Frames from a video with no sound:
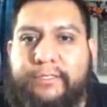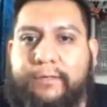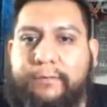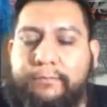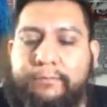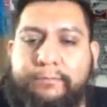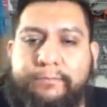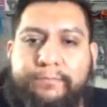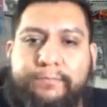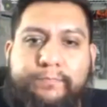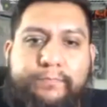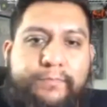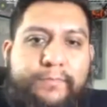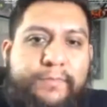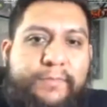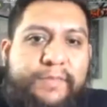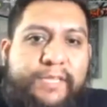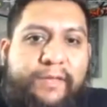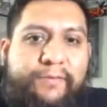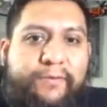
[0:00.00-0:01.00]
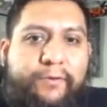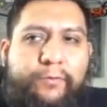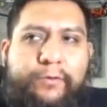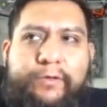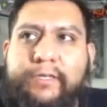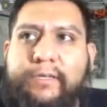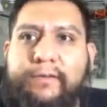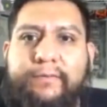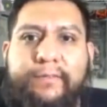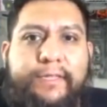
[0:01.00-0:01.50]
I'm definitely
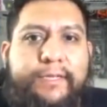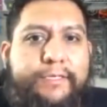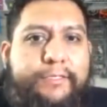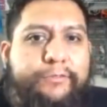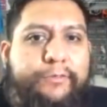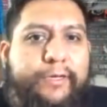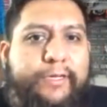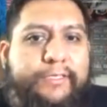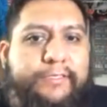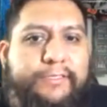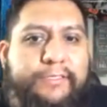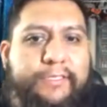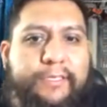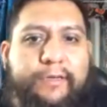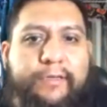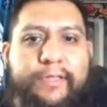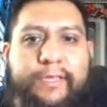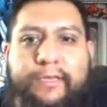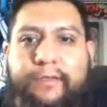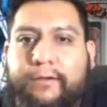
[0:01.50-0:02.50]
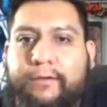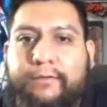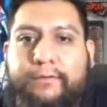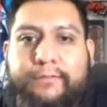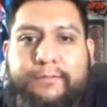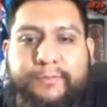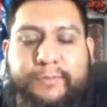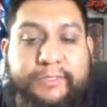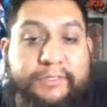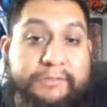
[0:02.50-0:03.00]
want to give that a try and see how that
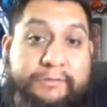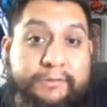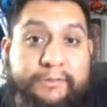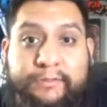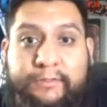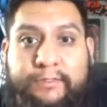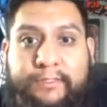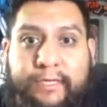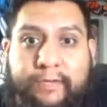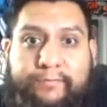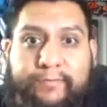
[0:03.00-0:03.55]
goes, but I'm